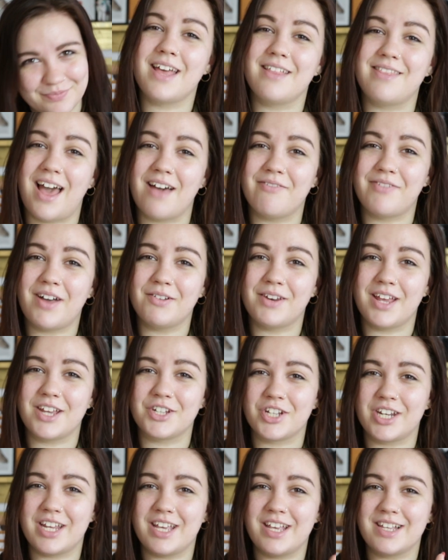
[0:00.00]
That
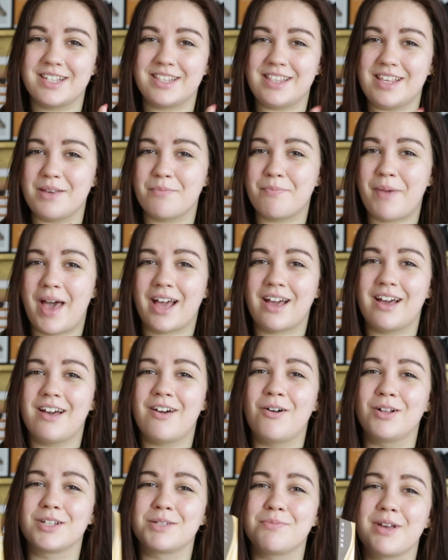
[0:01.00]
foundation is the
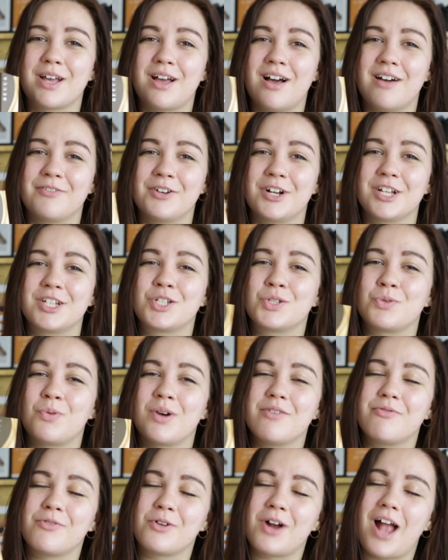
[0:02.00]
Becca Ultimate Coverage
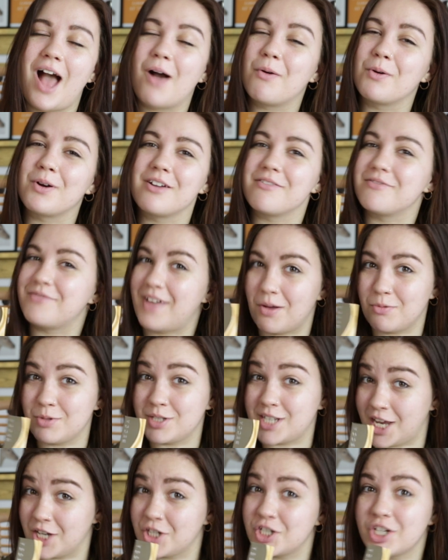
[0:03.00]
24-Hour
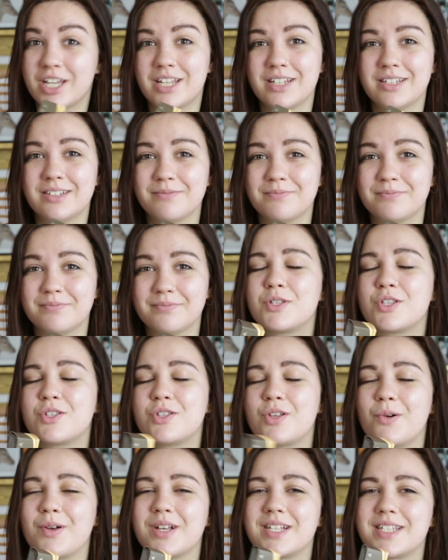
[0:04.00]
Foundation. I'm
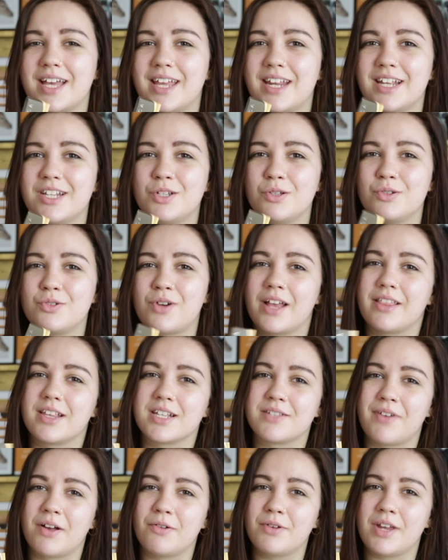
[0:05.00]
so excited to try
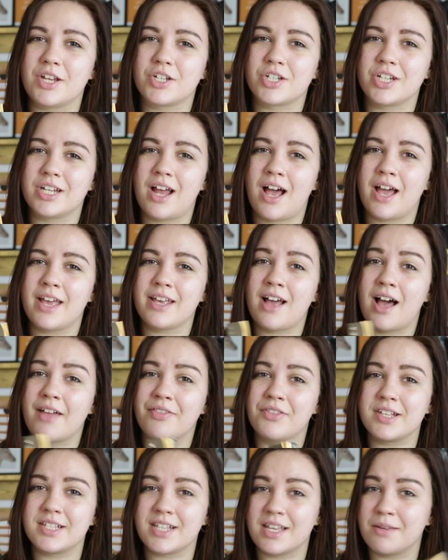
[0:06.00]
this foundation. I
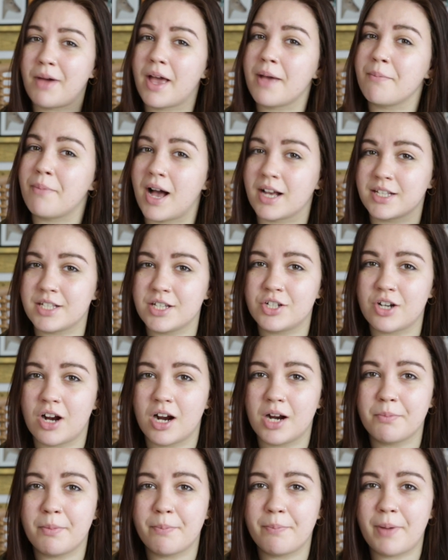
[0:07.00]
got this in my
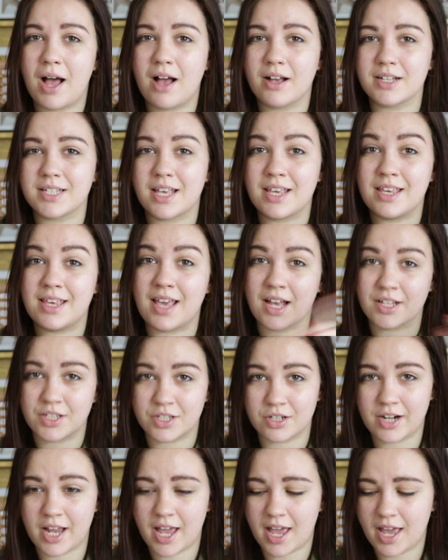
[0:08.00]
BOXYCHARM box
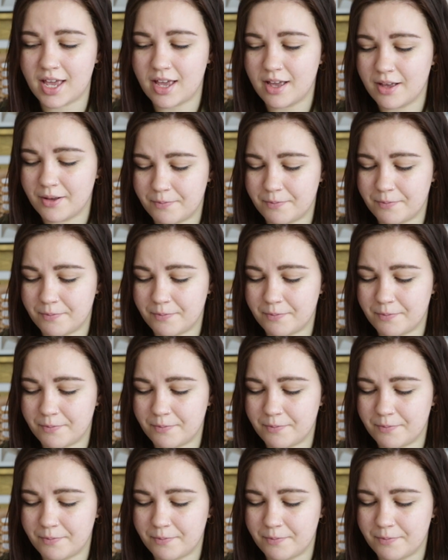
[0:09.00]
yesterday.